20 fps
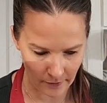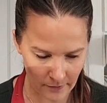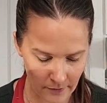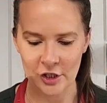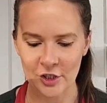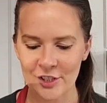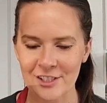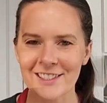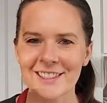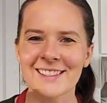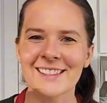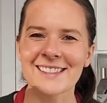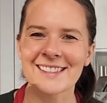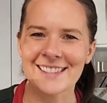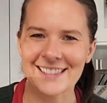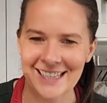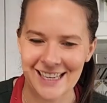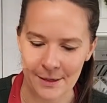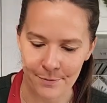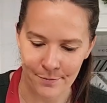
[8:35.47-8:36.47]
Because this is
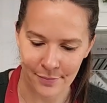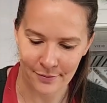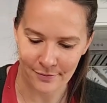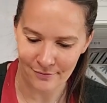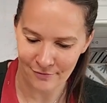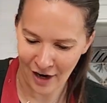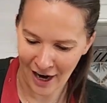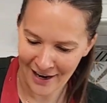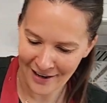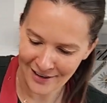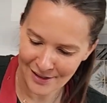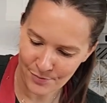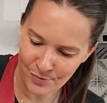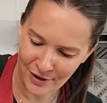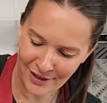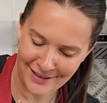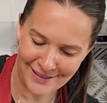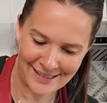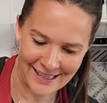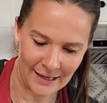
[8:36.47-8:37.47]
deep, right? It's
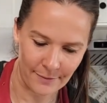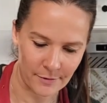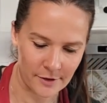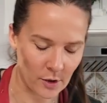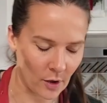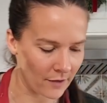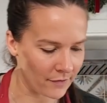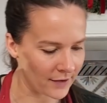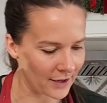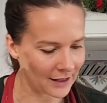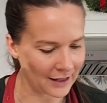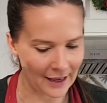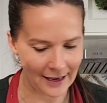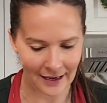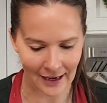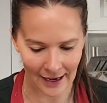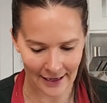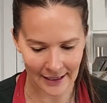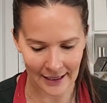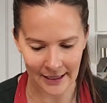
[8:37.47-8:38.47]
pretty deep. So I feel like I'm
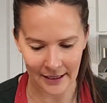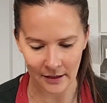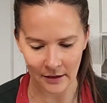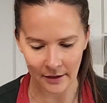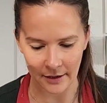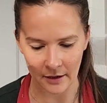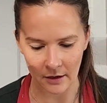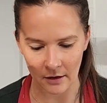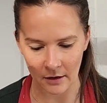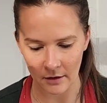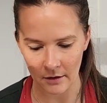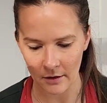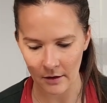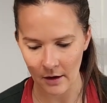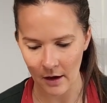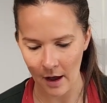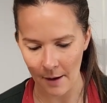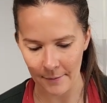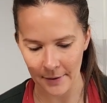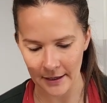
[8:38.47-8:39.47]
gonna need a
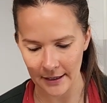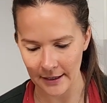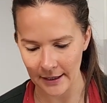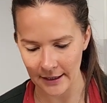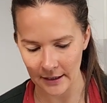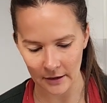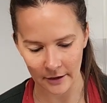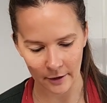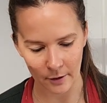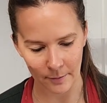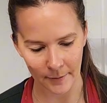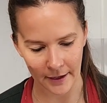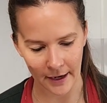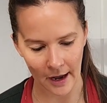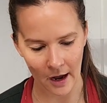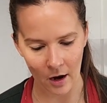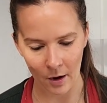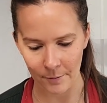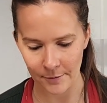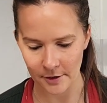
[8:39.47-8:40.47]
little bit of
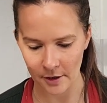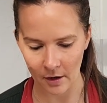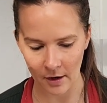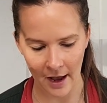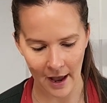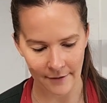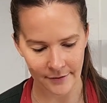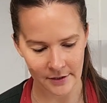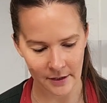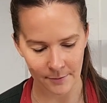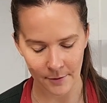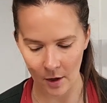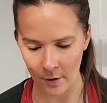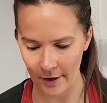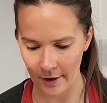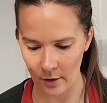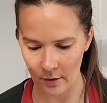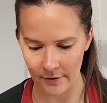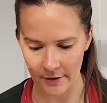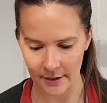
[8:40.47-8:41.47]
help. So I'll have some going
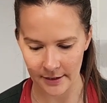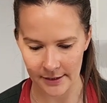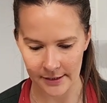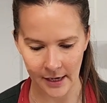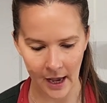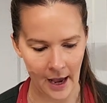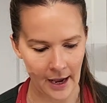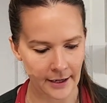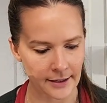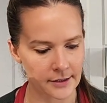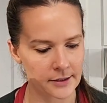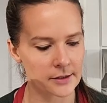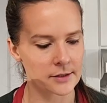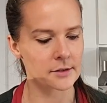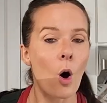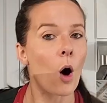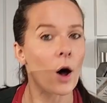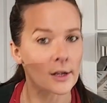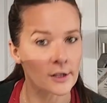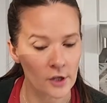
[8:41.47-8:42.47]
over the sides.
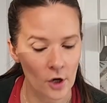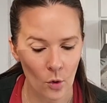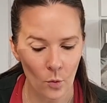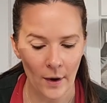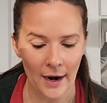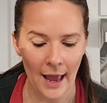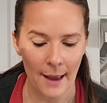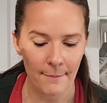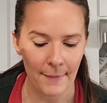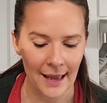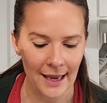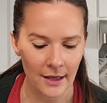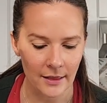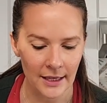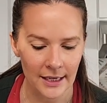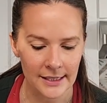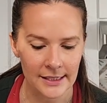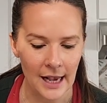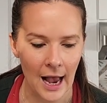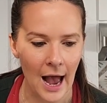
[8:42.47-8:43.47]
Also, when I make
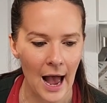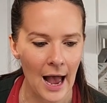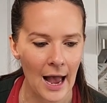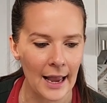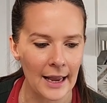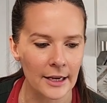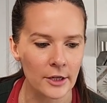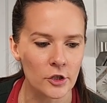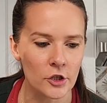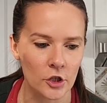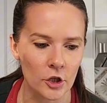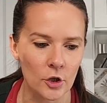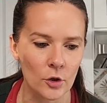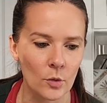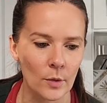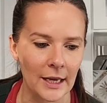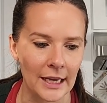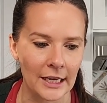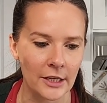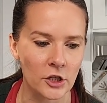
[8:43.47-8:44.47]
these, I
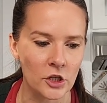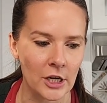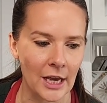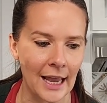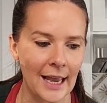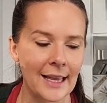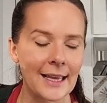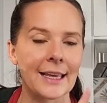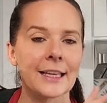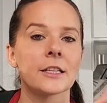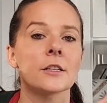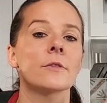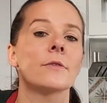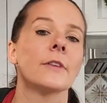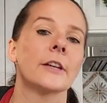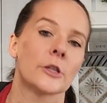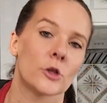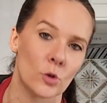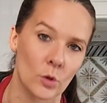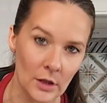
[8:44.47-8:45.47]
do each cake
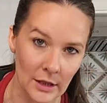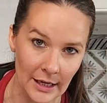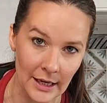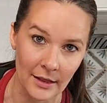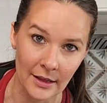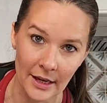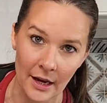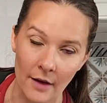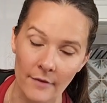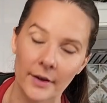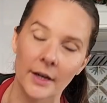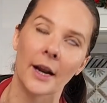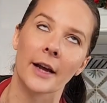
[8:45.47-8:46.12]
individually in the oven.